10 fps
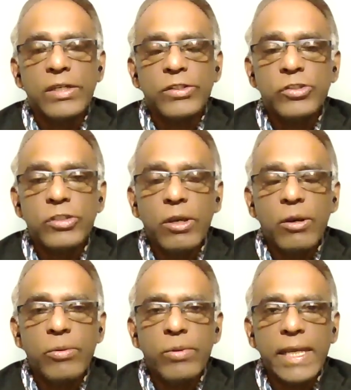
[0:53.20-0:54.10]

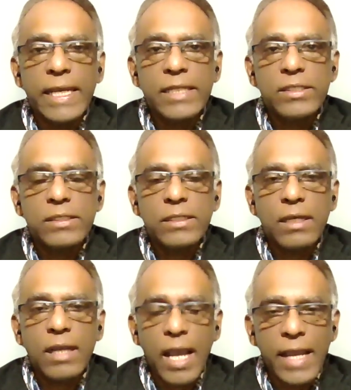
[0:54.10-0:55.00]
So it's
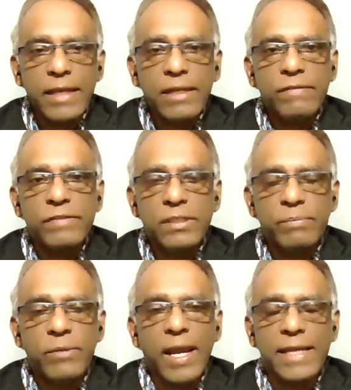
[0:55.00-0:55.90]
kind of
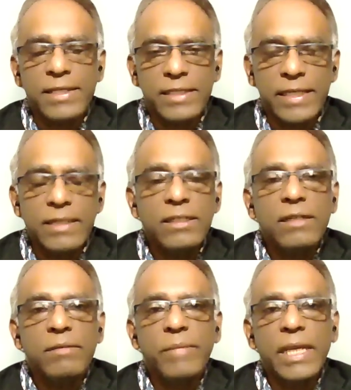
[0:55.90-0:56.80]

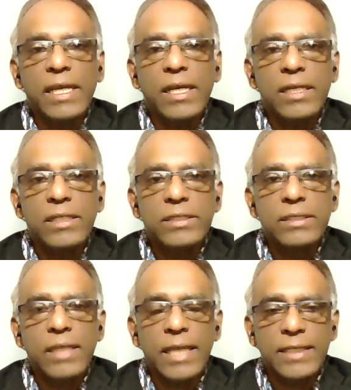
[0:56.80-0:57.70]
surprising
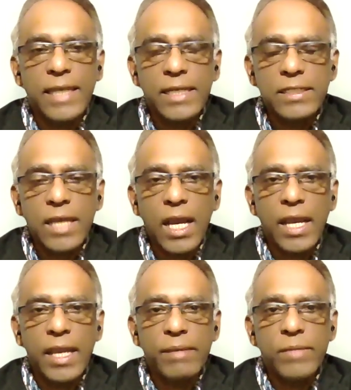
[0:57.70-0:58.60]
because at that
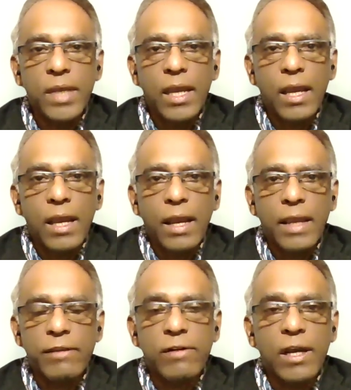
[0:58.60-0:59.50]
time,
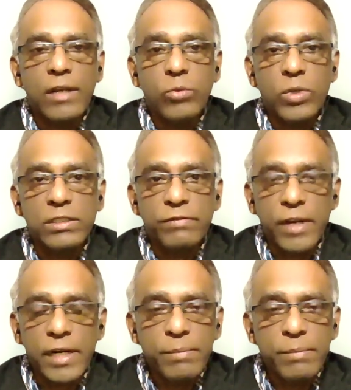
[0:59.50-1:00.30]
Iran was a very